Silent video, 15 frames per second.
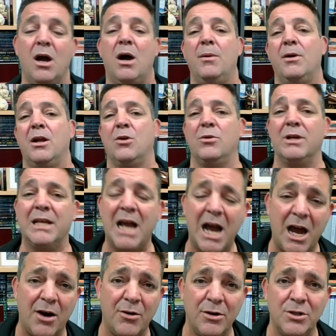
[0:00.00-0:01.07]
I'm going to
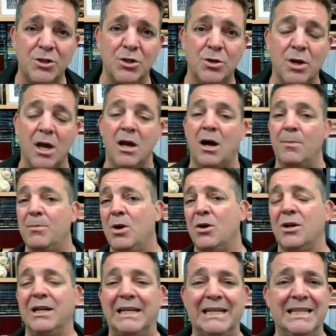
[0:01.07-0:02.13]
encourage you. I'm not
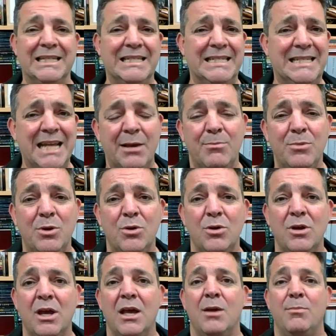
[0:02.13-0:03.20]
going to condemn
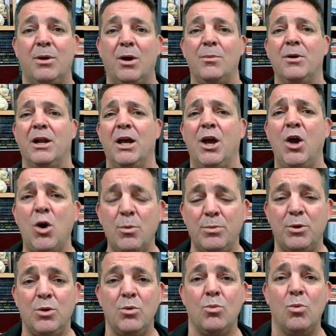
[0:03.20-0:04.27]
you, but I'm going to help
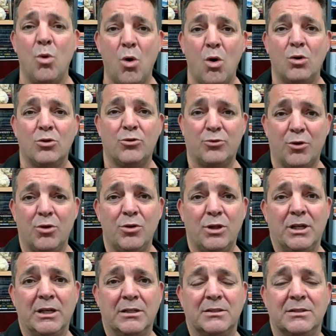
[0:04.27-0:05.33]
you walk through
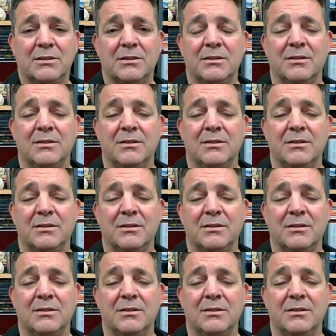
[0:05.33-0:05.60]
this.